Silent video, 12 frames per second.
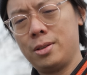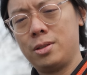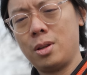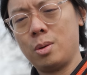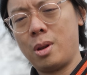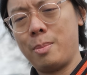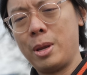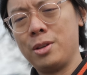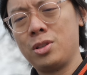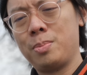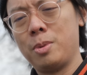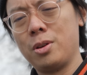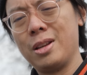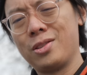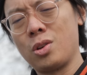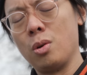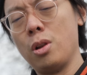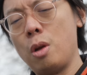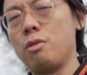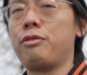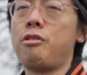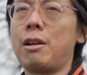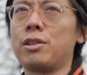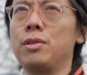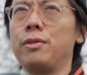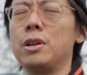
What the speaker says: Don't know what that means, but it's got a low refractive